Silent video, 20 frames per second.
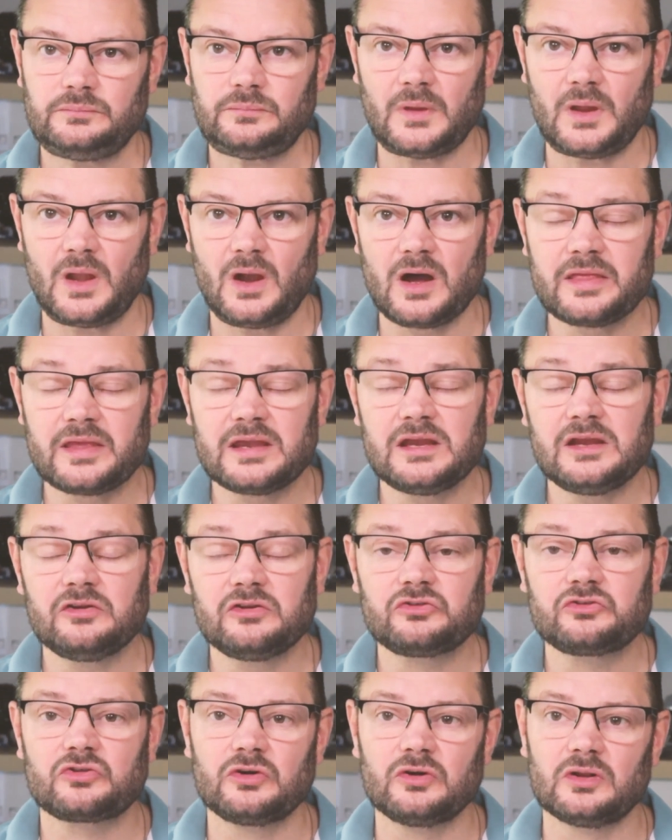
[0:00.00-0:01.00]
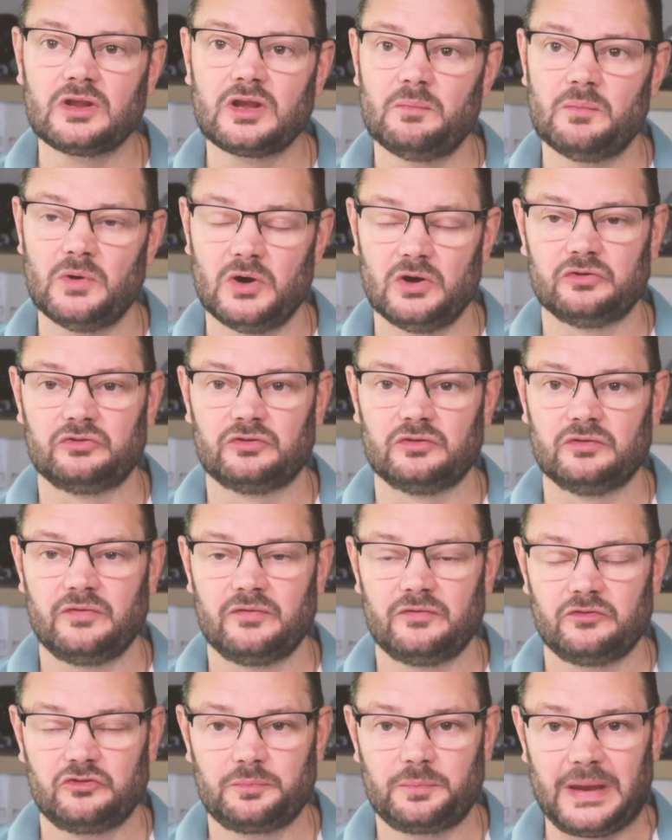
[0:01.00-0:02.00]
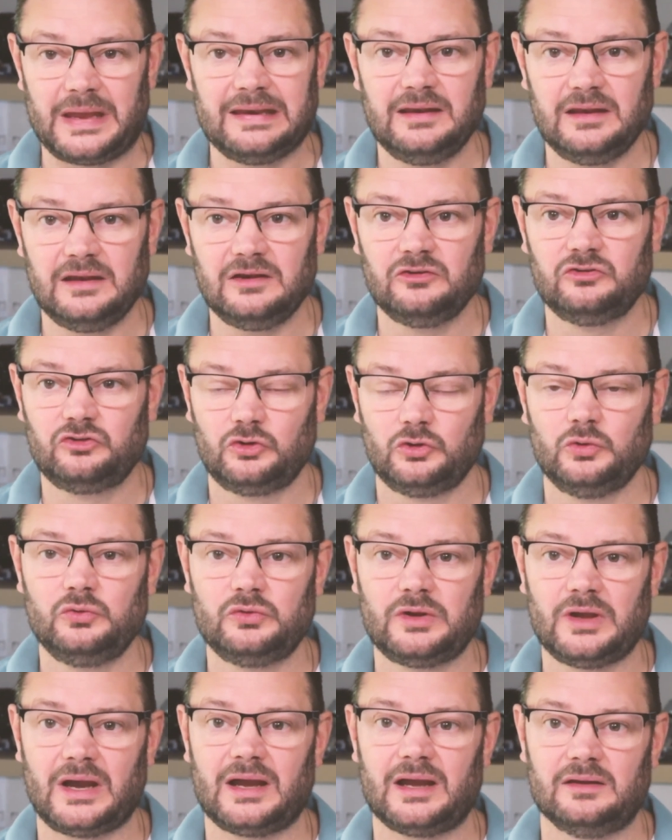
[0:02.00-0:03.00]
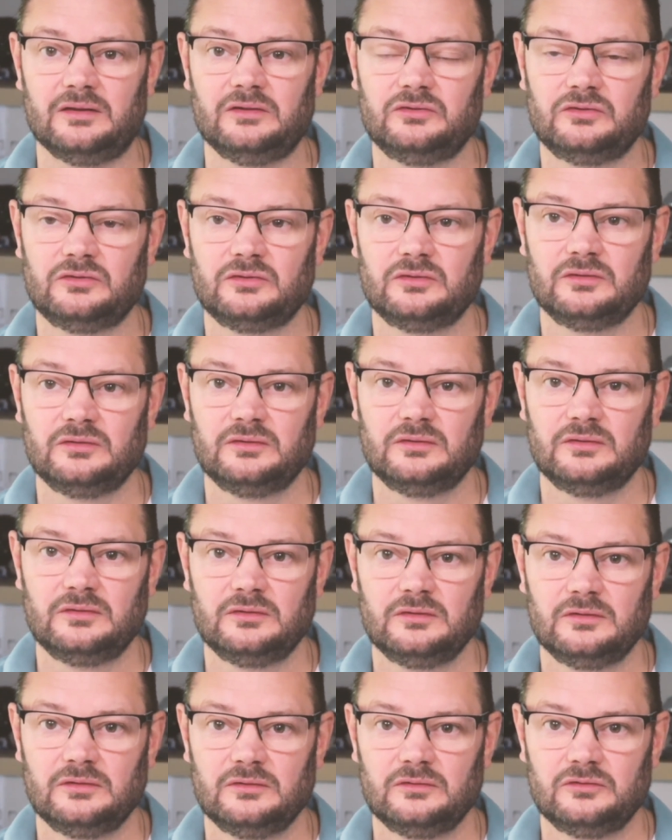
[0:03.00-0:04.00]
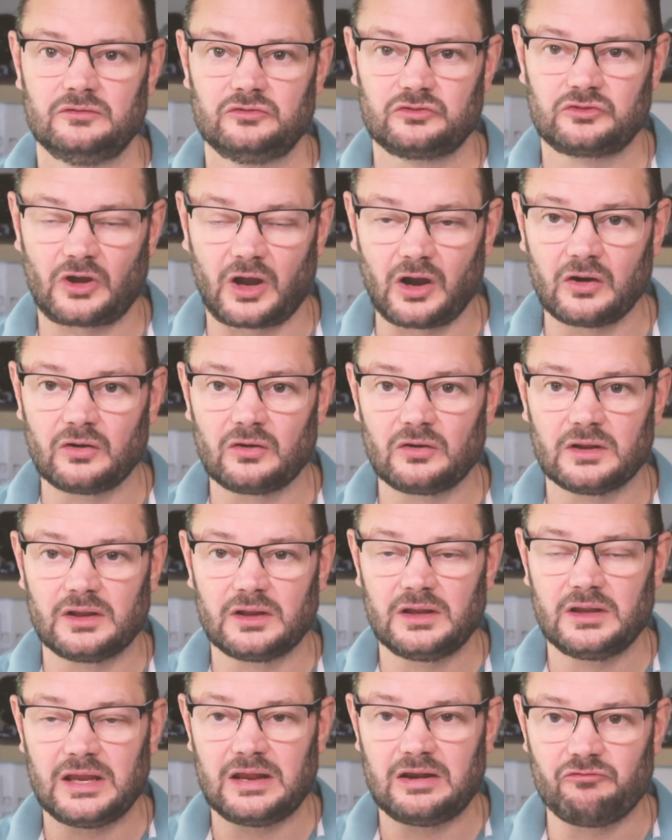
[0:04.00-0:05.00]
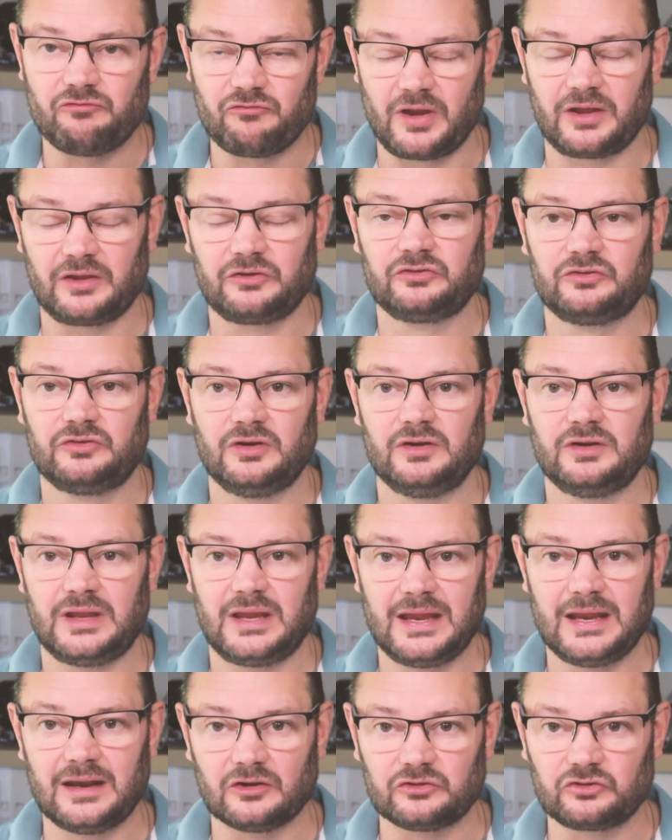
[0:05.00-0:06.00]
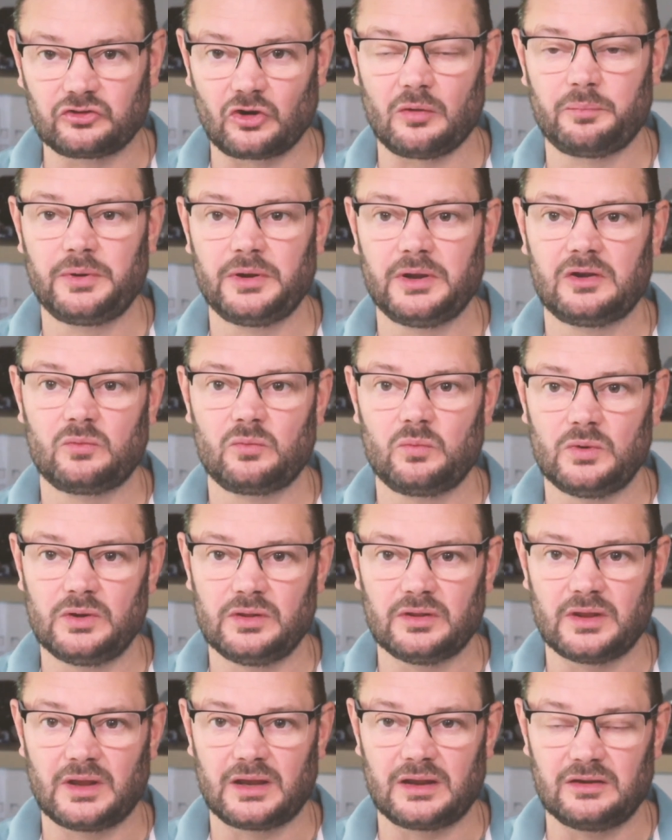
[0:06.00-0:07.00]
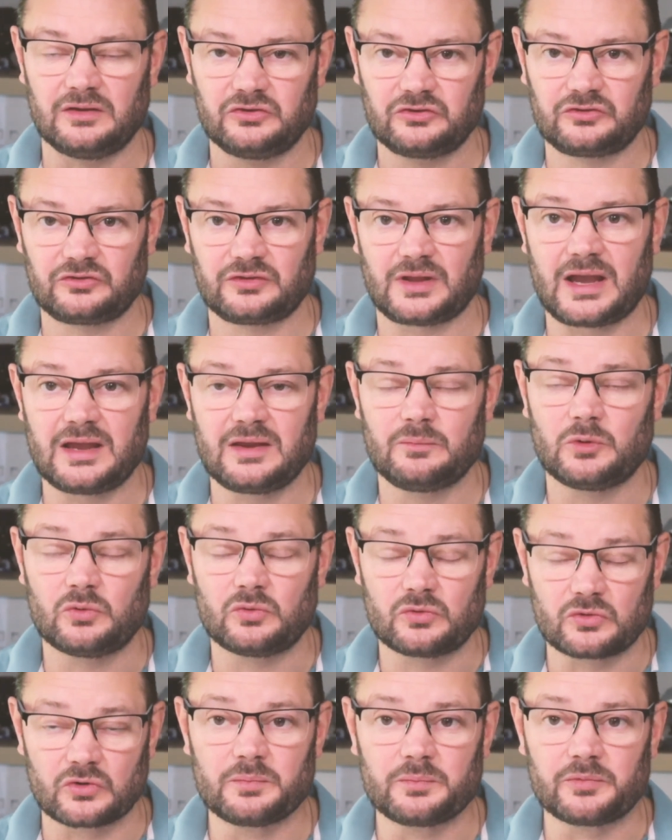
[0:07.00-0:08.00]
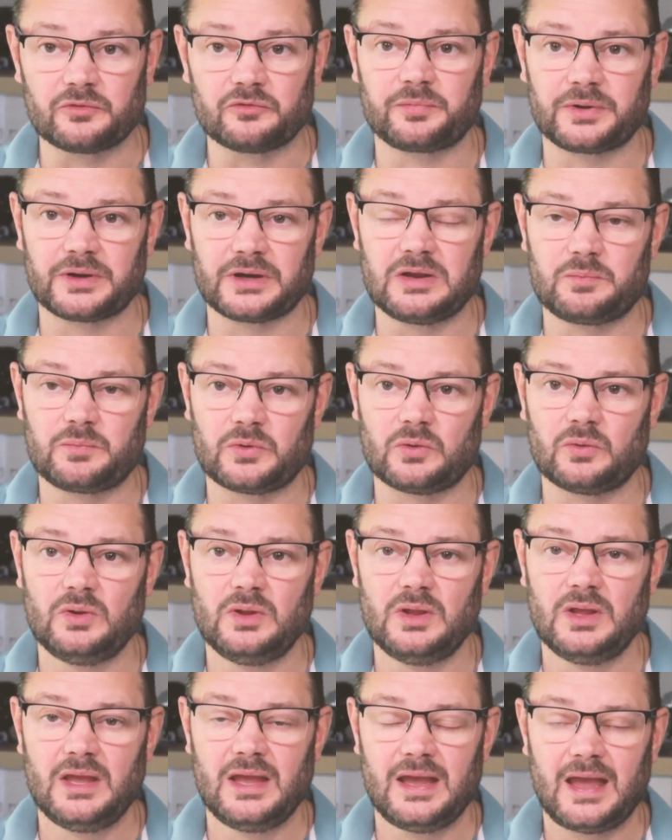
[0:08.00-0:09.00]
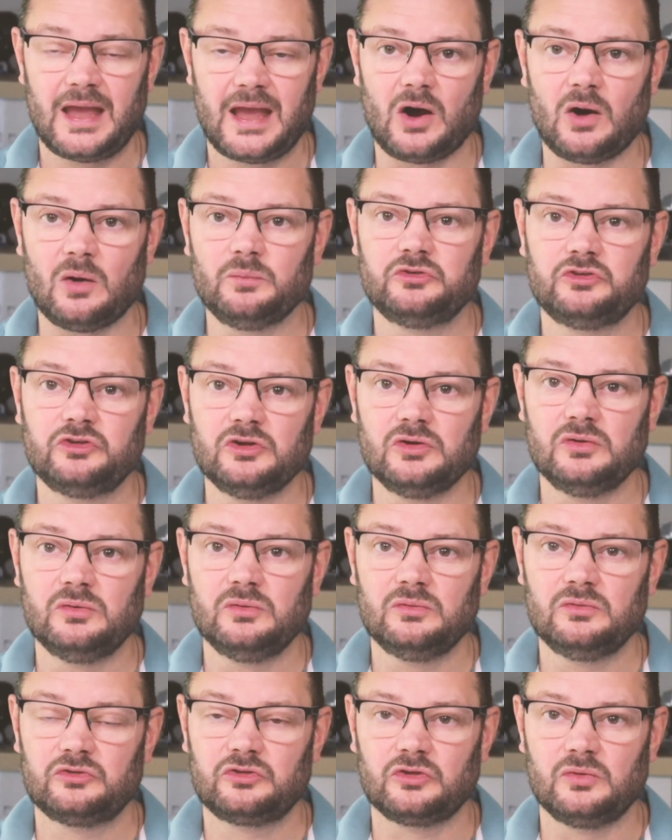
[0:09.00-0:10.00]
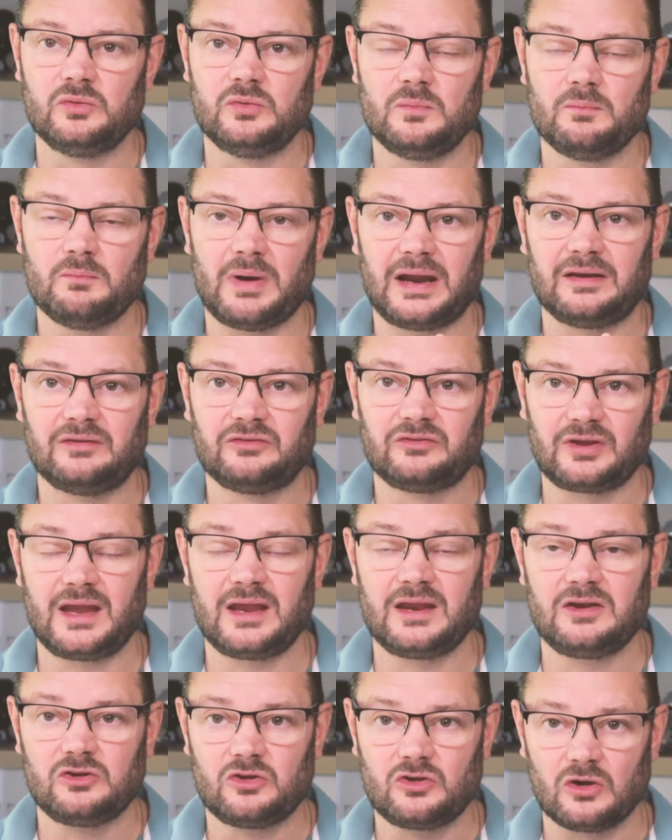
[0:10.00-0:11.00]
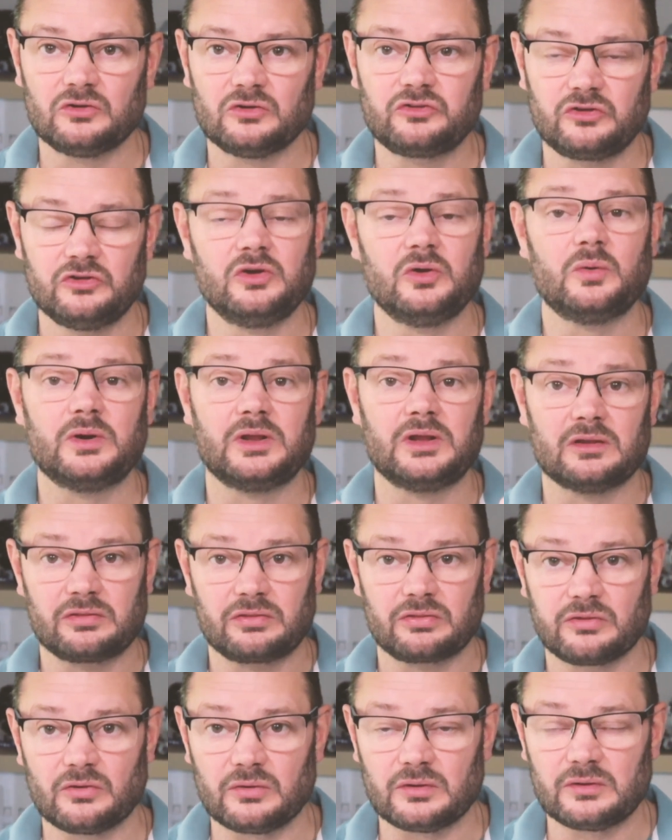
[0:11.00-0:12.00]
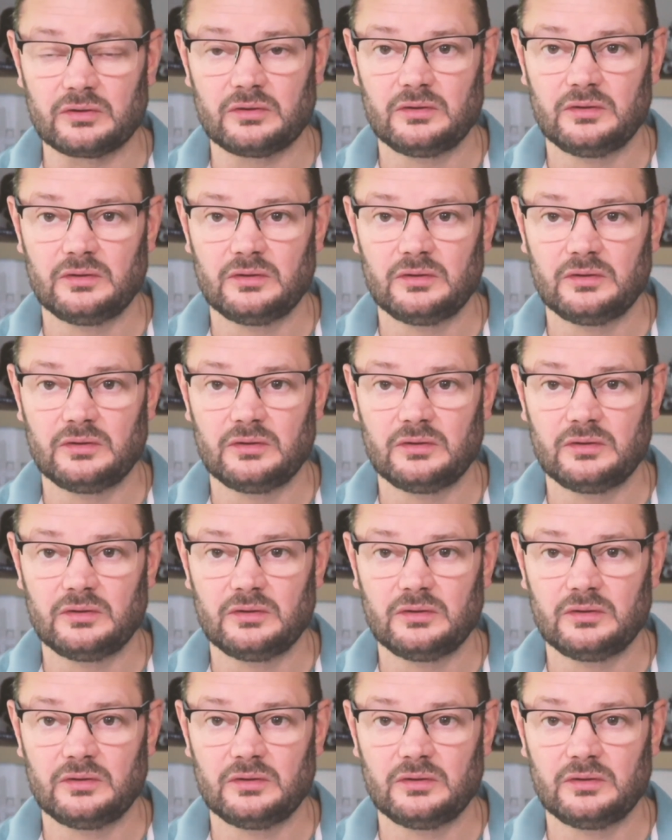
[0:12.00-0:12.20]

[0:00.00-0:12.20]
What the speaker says: I think it is truly immersive. Spending 2 days totally invested in a topic with a stable group of people helps you to maintain continuity of thought